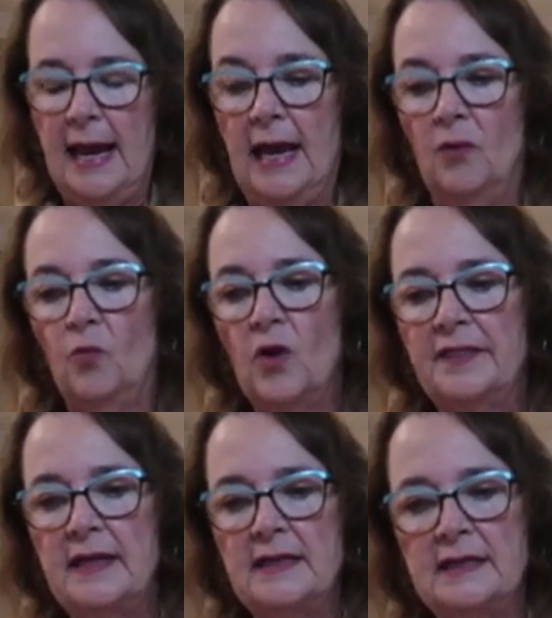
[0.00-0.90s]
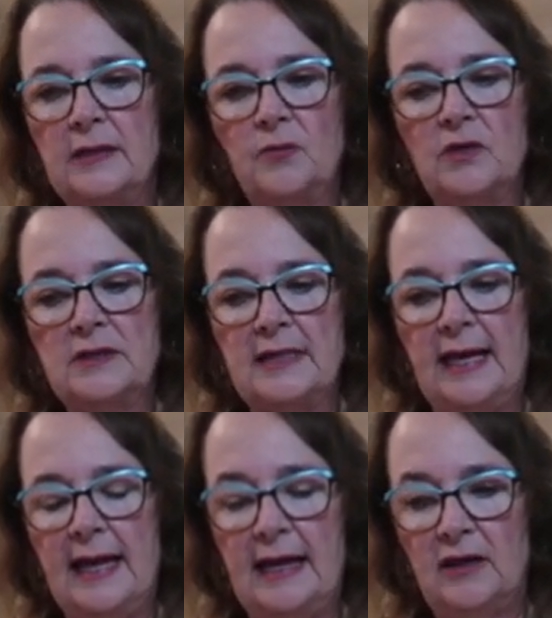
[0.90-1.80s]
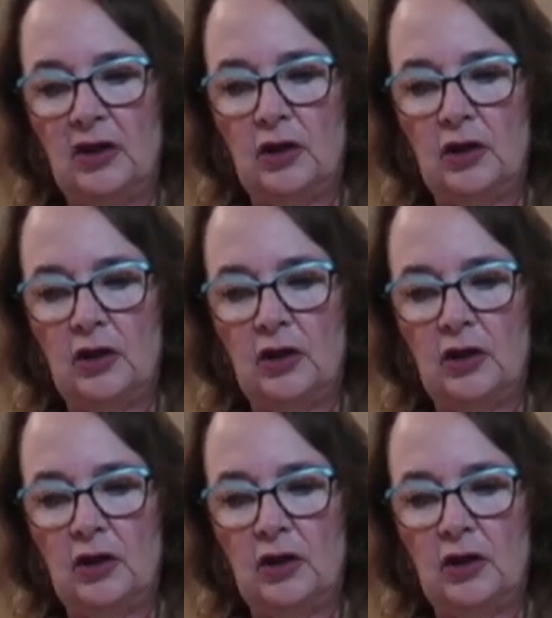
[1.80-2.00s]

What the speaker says: And what they did was they had